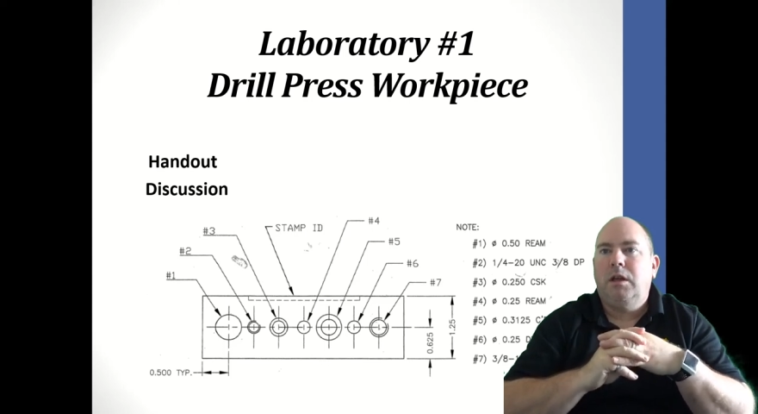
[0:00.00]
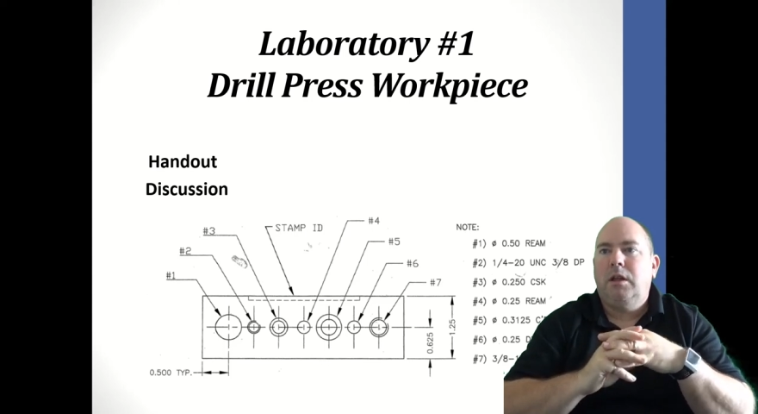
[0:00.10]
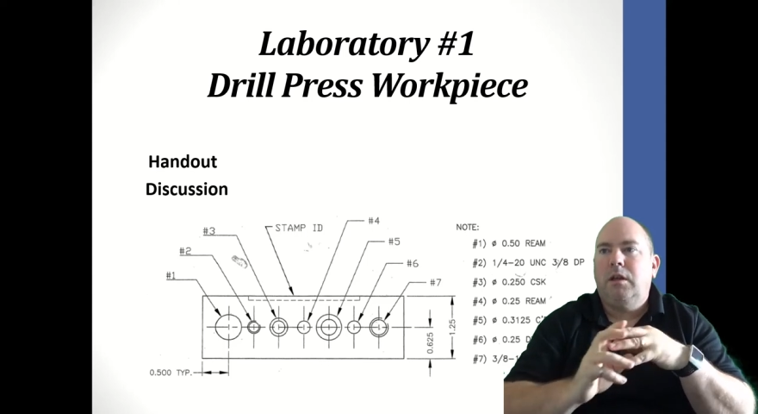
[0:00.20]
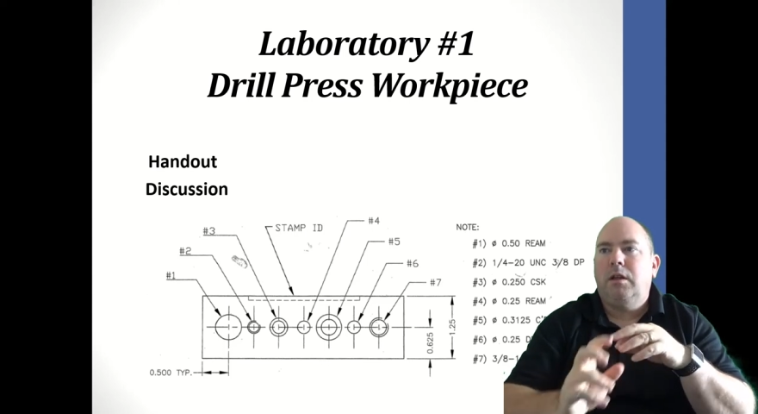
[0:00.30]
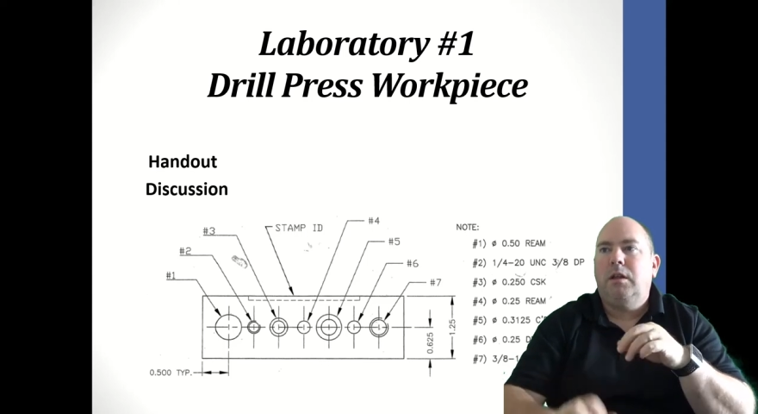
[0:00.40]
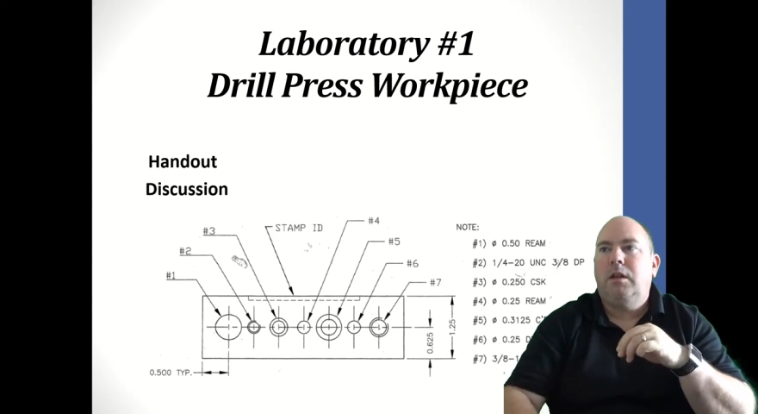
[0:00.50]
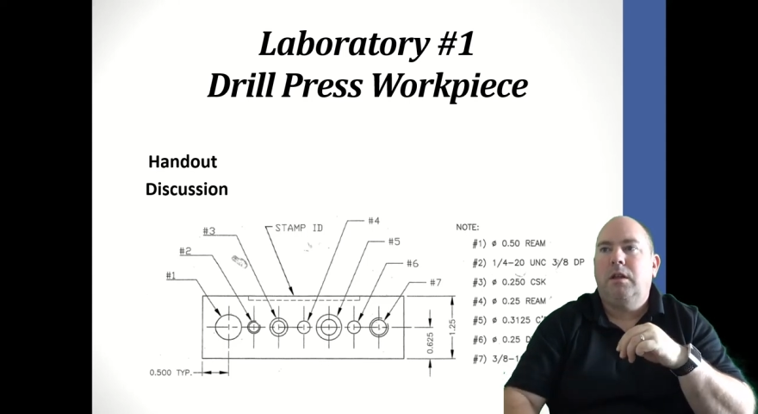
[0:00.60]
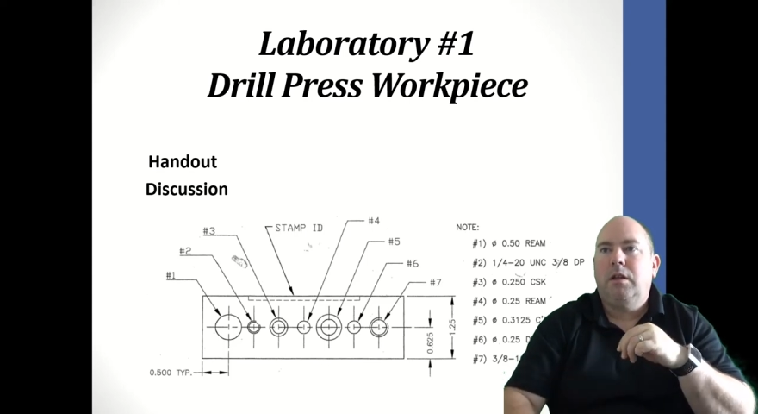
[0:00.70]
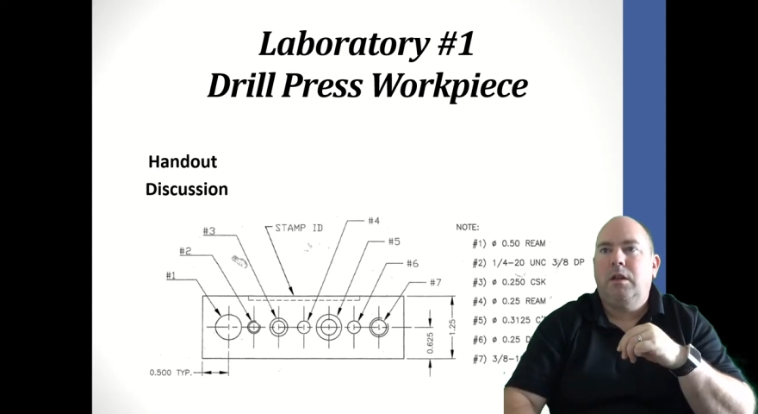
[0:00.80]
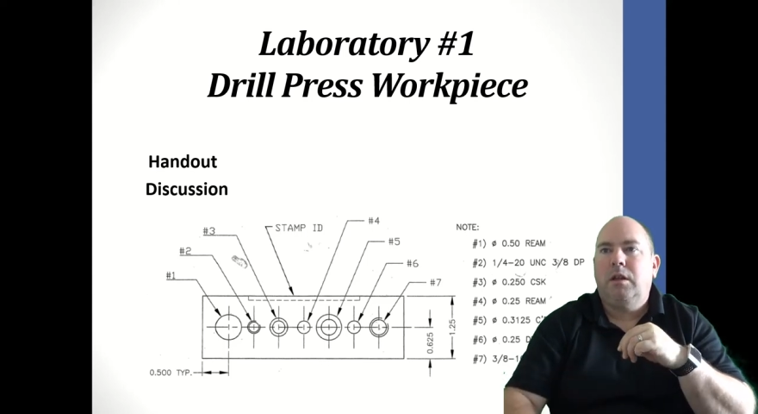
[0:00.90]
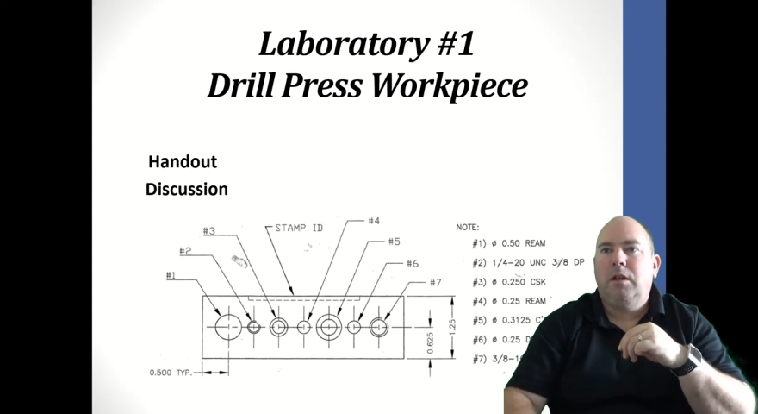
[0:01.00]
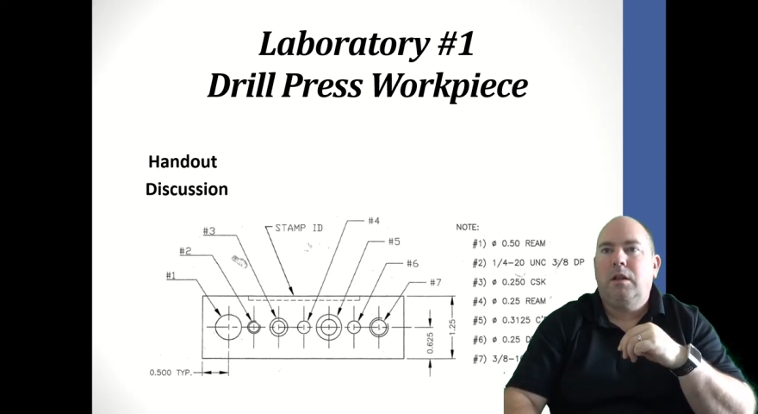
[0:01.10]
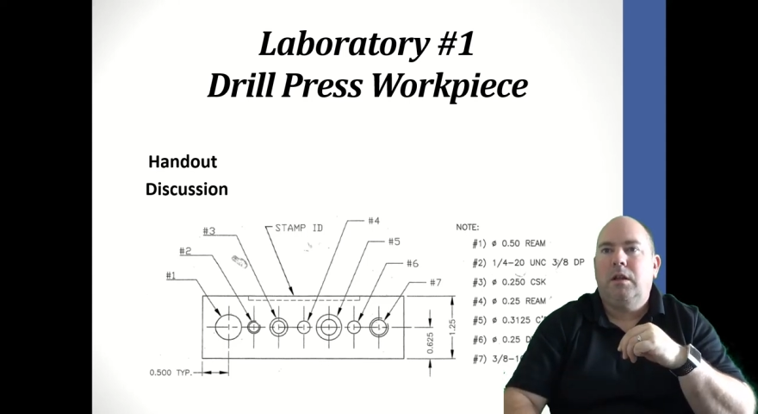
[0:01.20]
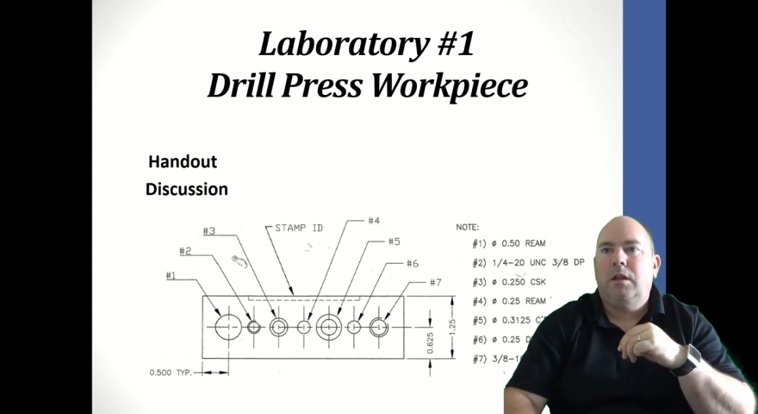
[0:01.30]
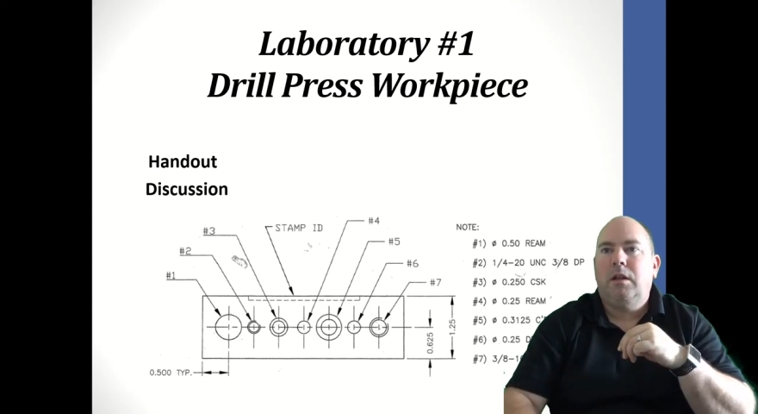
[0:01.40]

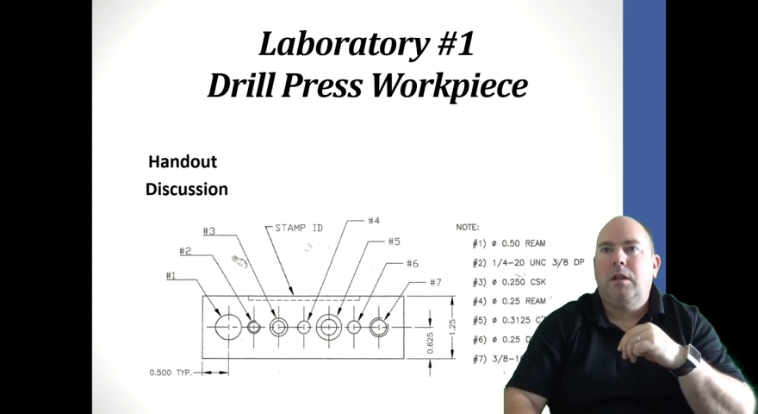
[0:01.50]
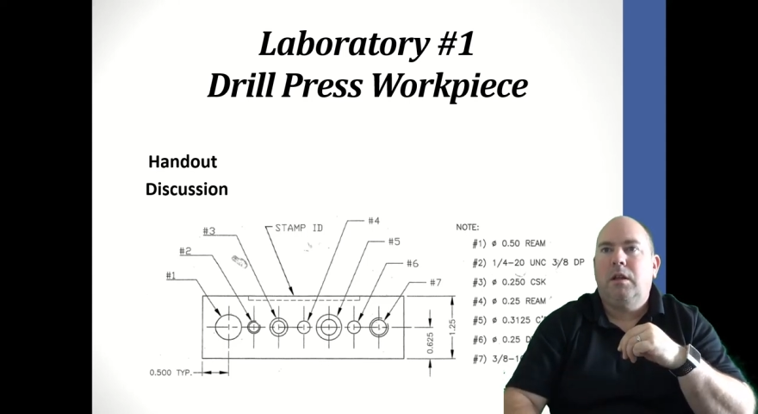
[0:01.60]
Nothing is said.